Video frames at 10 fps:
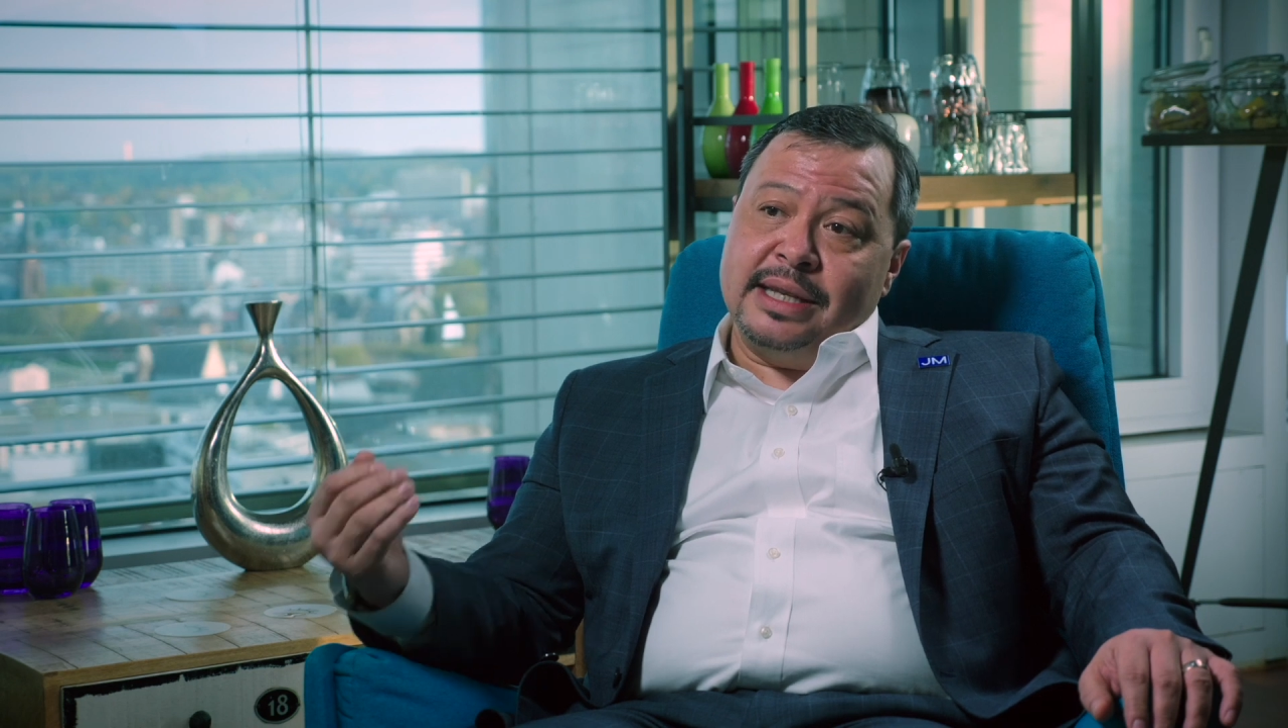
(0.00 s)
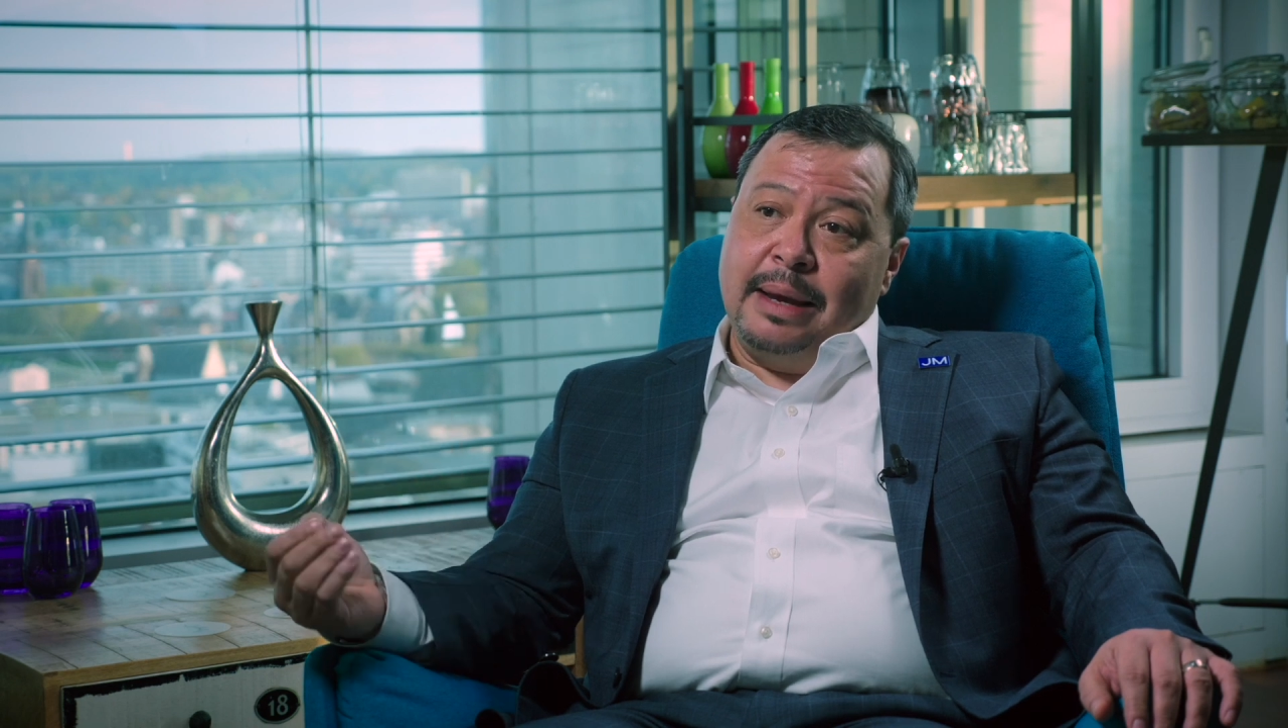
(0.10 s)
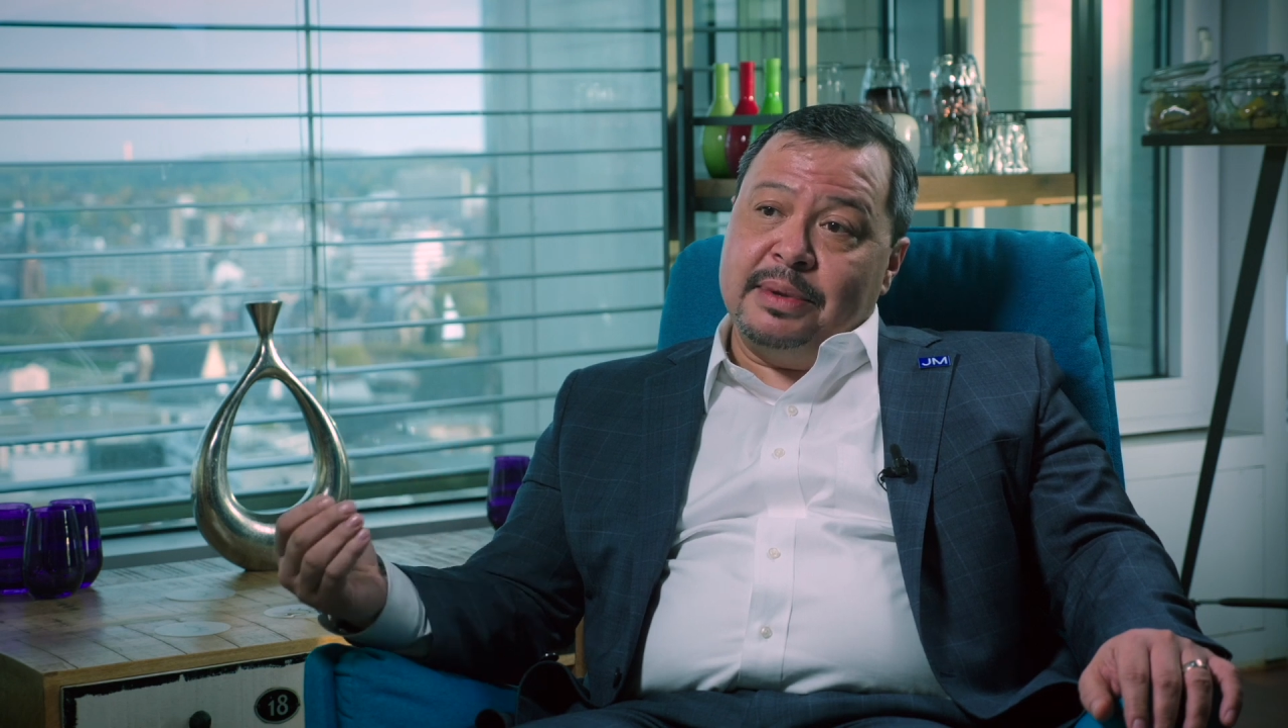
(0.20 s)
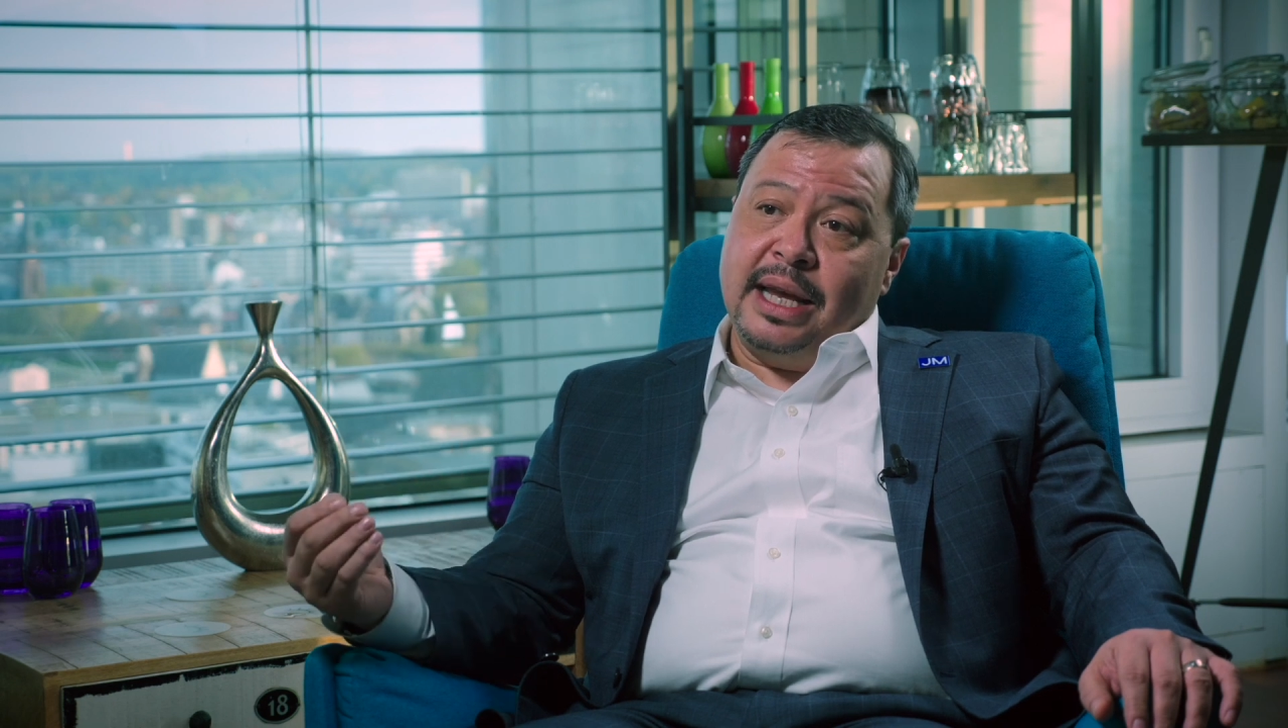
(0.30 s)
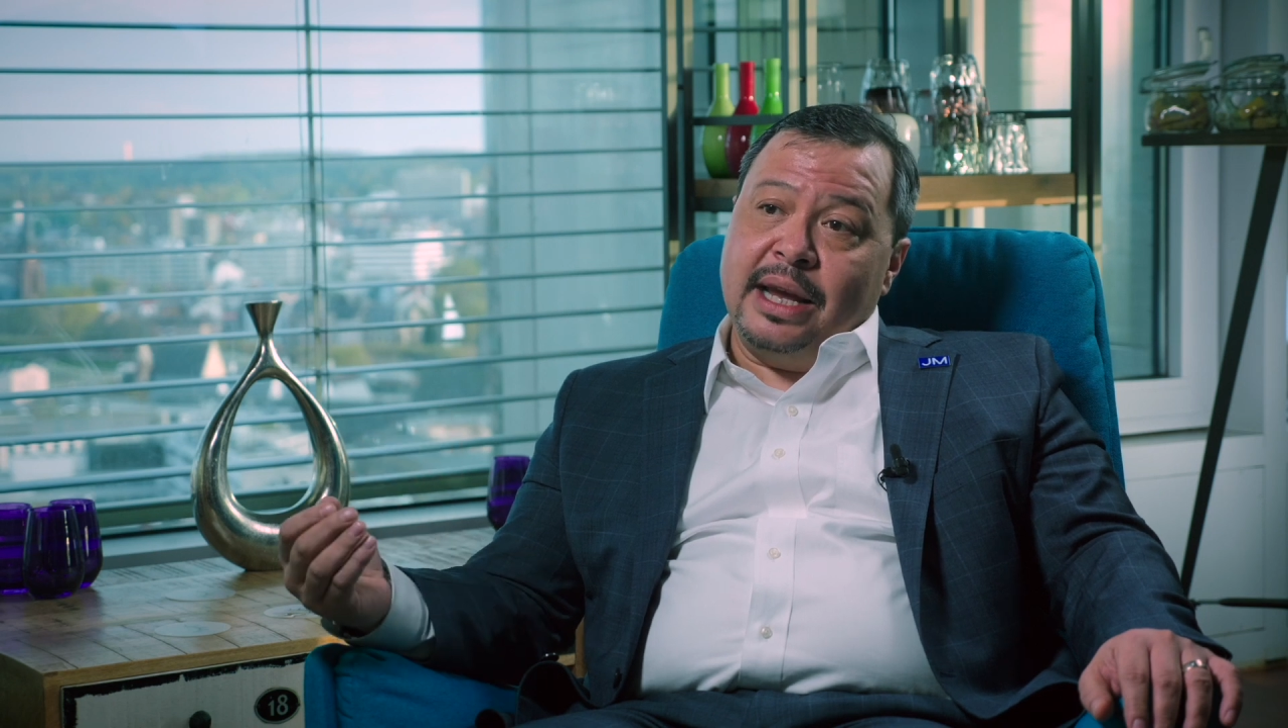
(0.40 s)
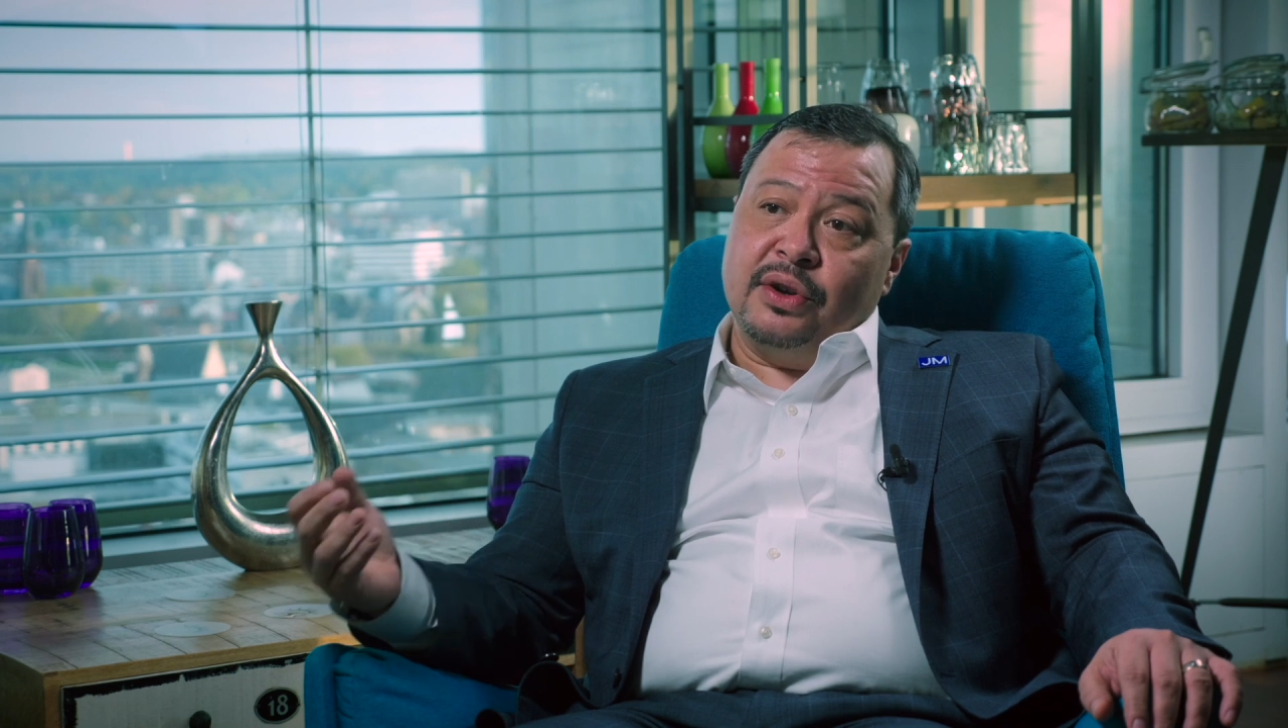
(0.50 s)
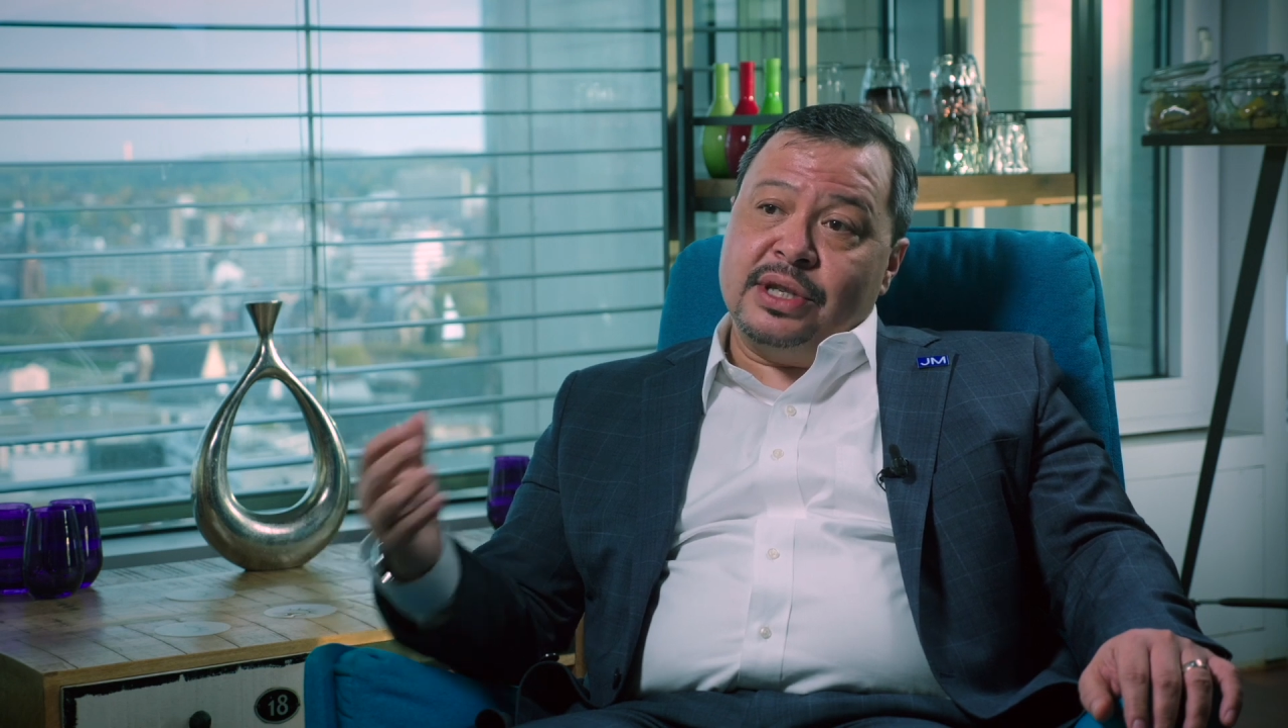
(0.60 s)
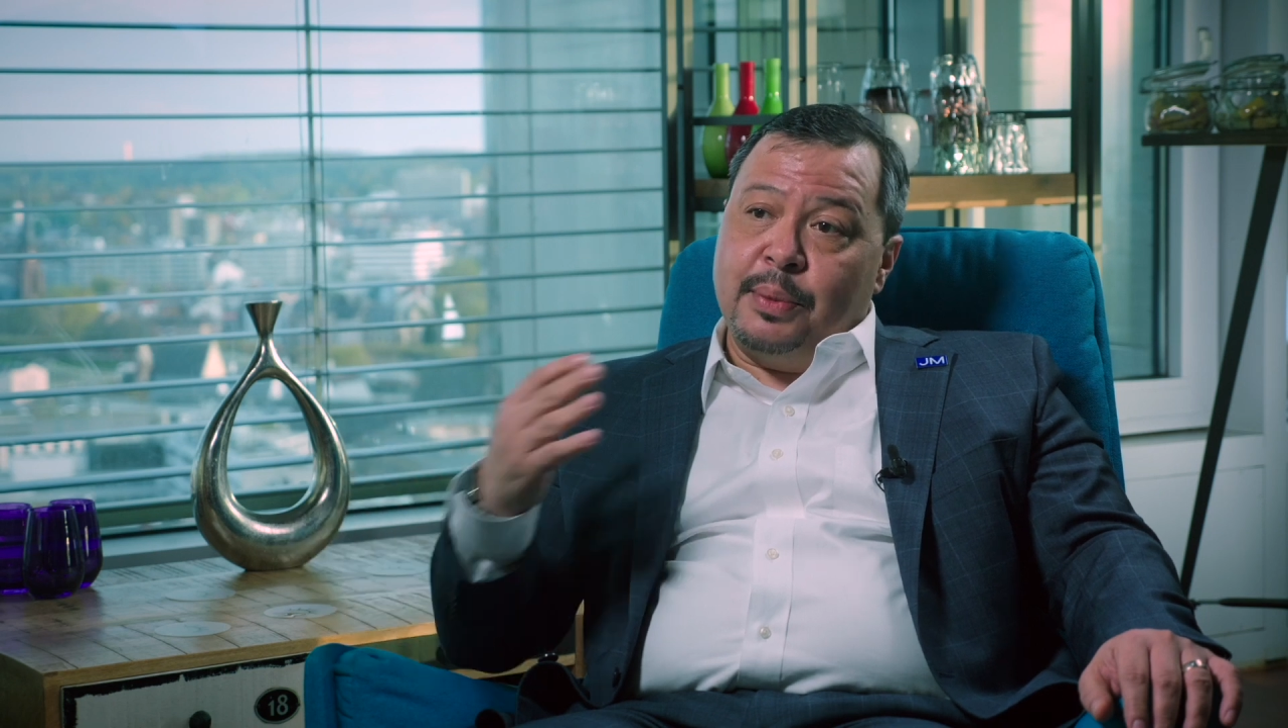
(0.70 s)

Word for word: same standards